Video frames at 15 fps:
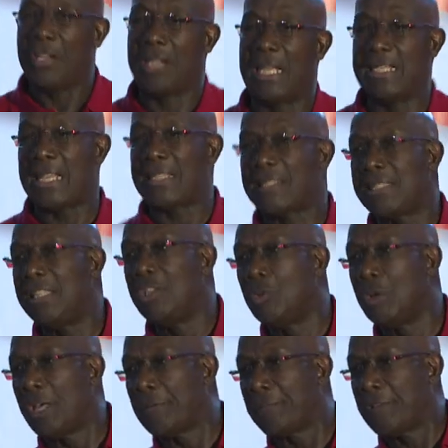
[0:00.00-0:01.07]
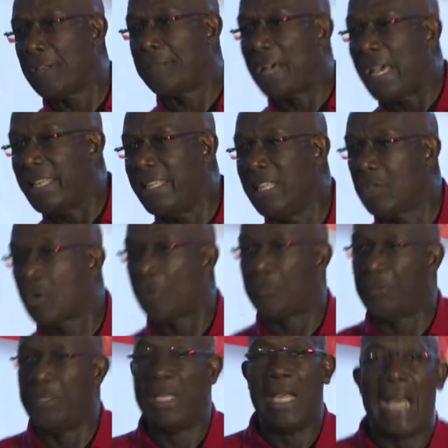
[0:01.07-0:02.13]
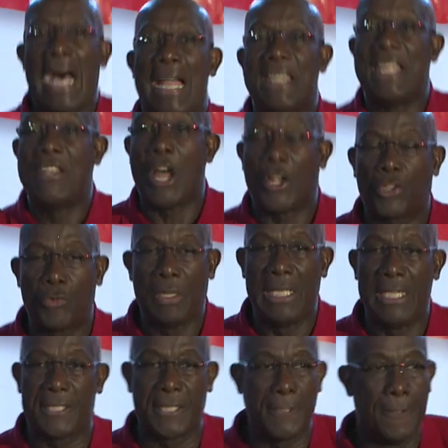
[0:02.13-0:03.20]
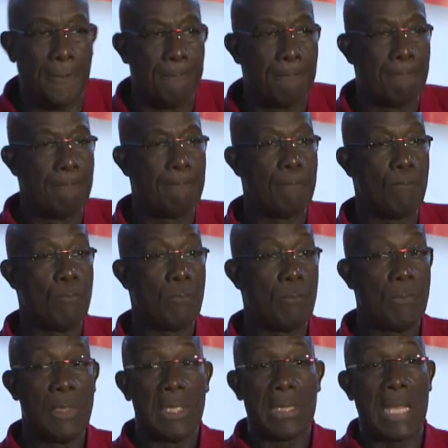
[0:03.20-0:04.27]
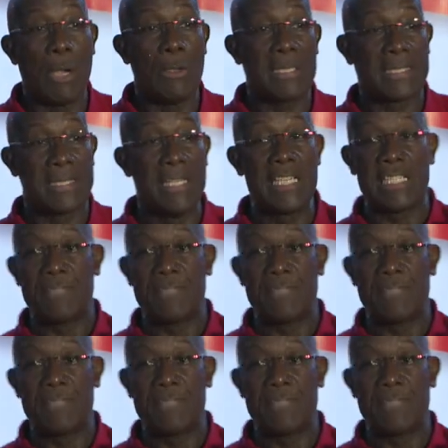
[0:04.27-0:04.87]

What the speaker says: other is a C-U-F-F-I-E coffee, and they're not related. That was since